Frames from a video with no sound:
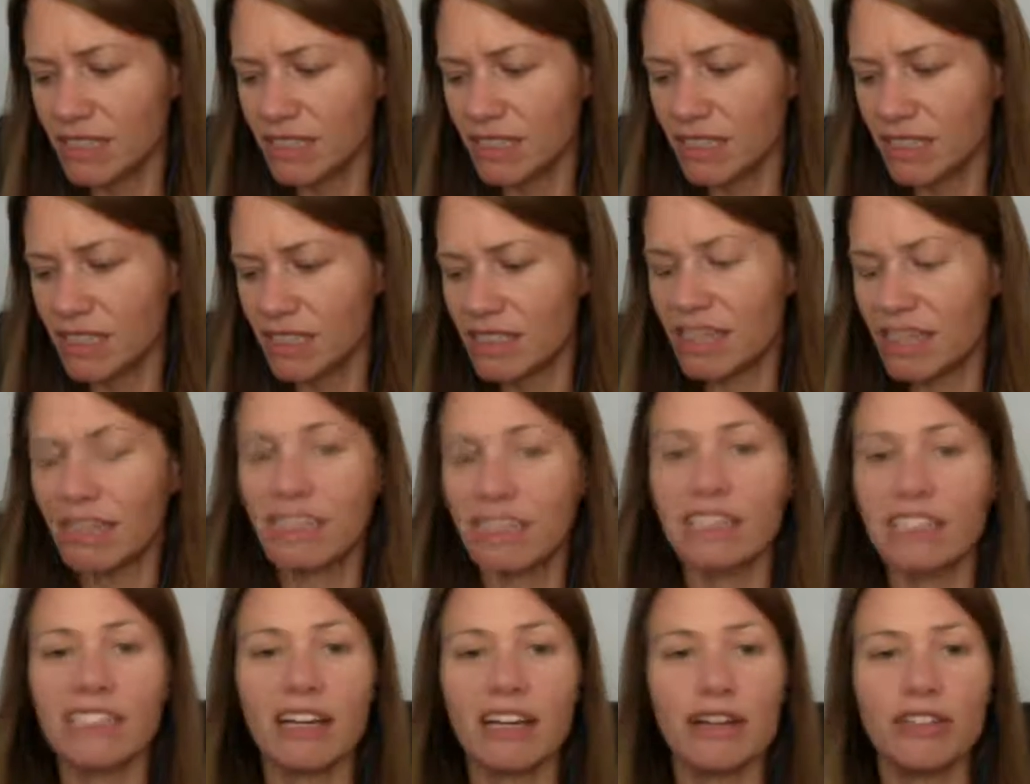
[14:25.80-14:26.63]

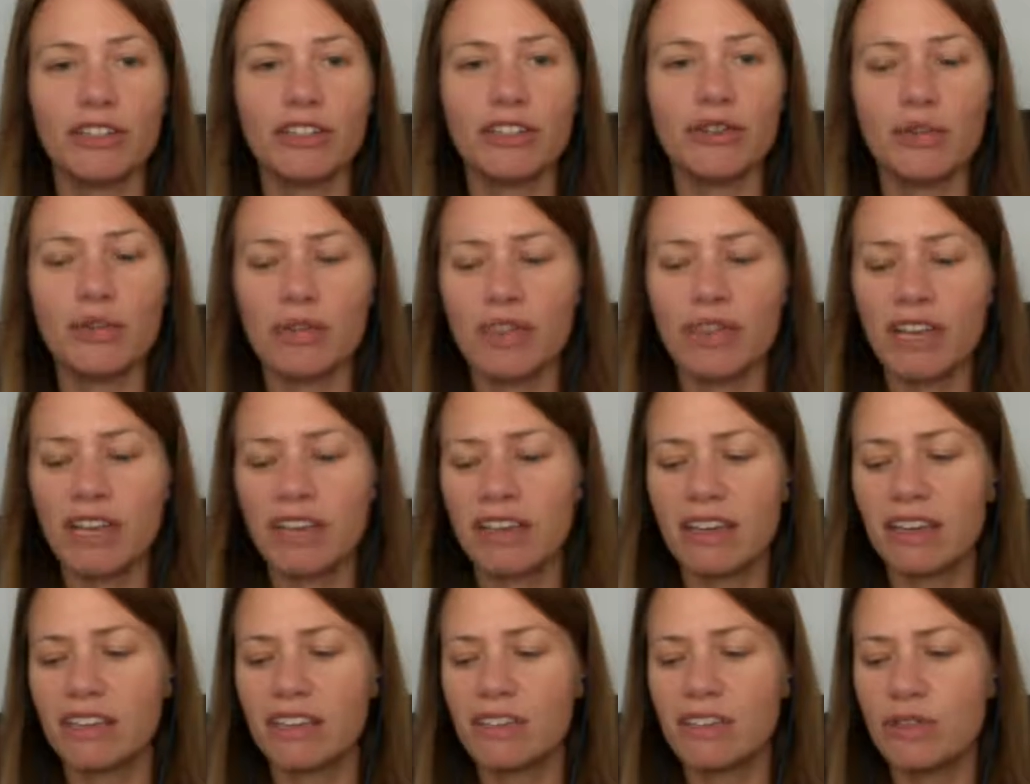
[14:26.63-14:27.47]
Sangeeta, do you
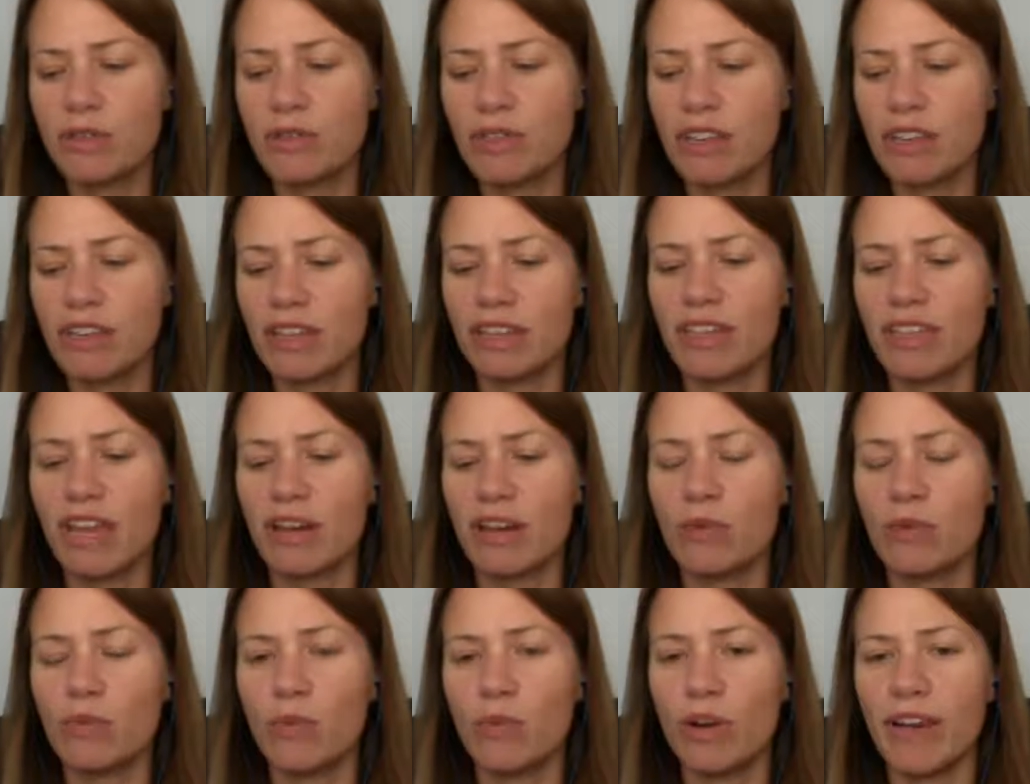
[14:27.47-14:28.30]
think that
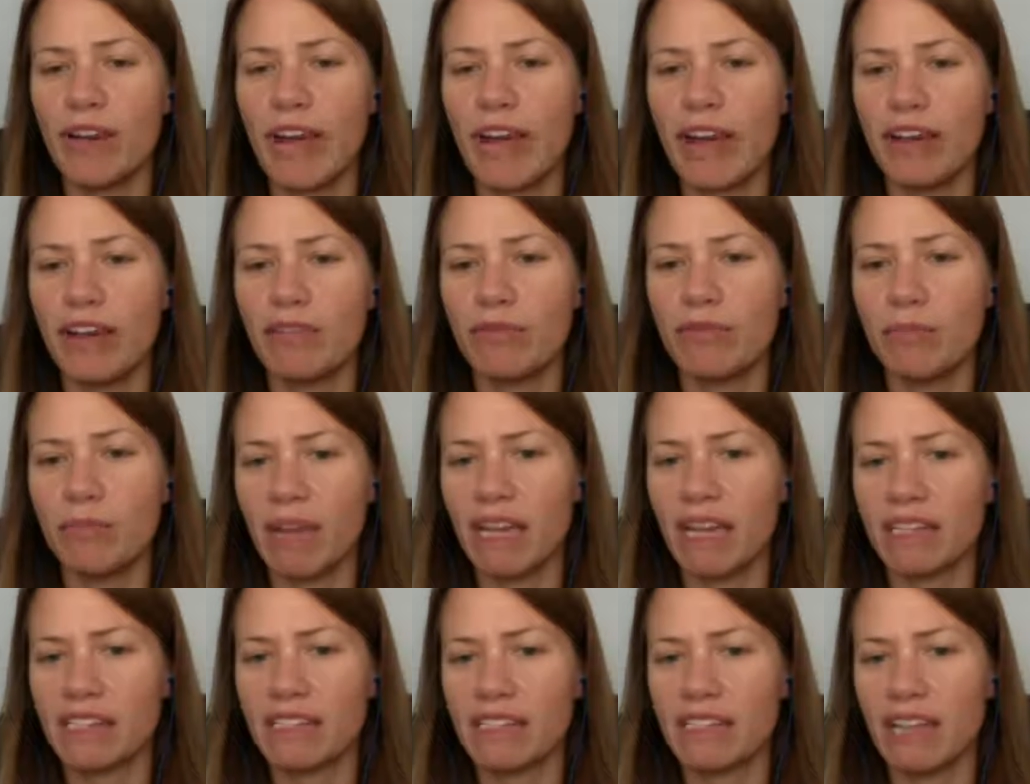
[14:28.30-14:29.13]
it would have
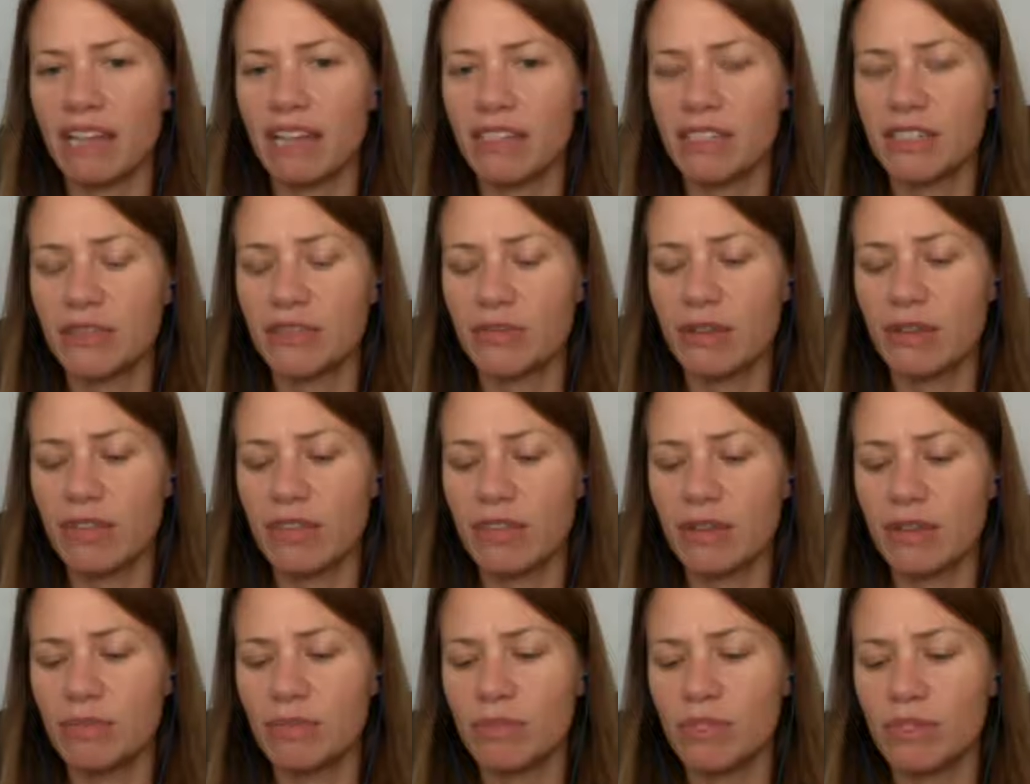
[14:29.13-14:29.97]
made sense for
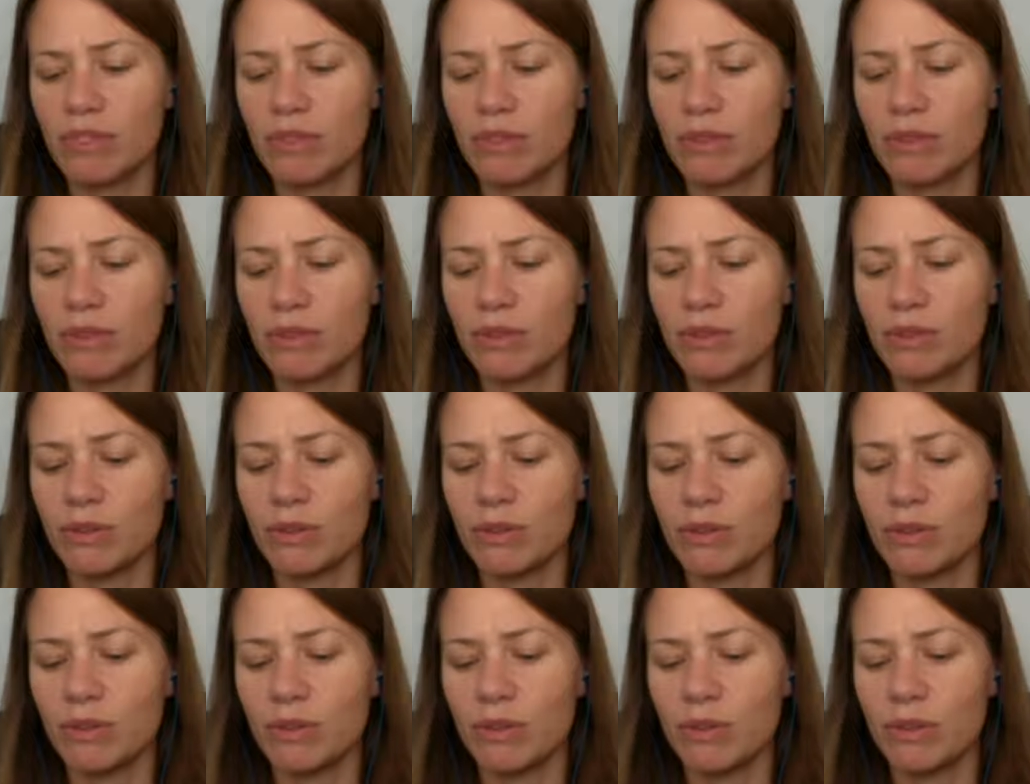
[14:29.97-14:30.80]
them
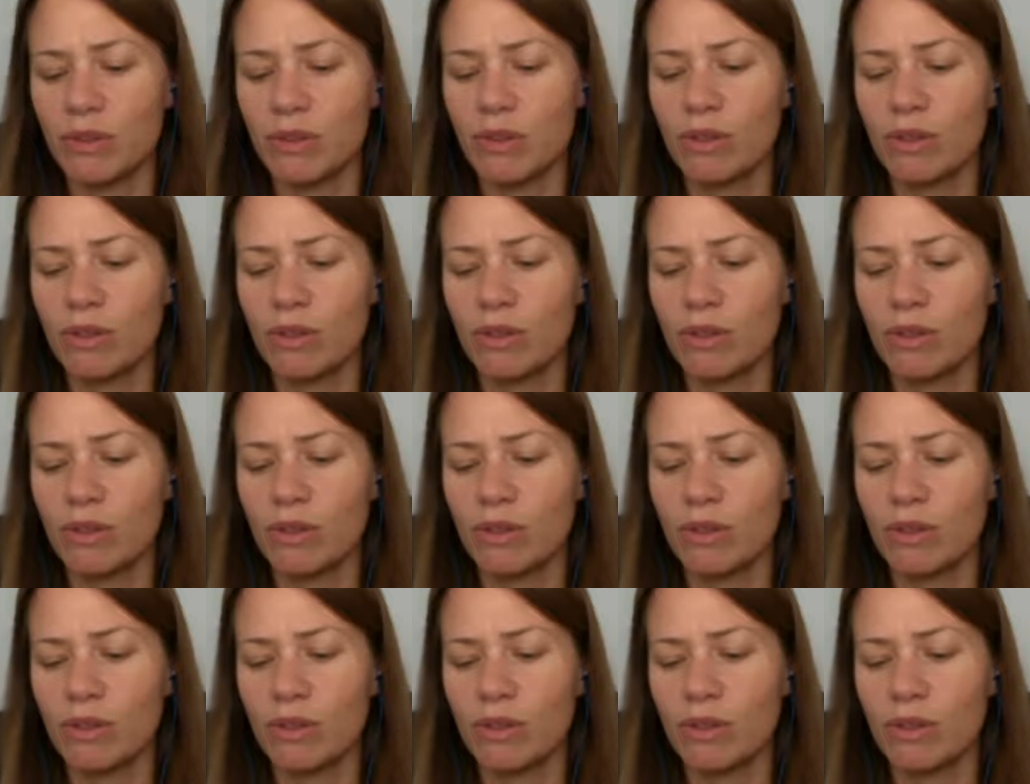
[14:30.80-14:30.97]
to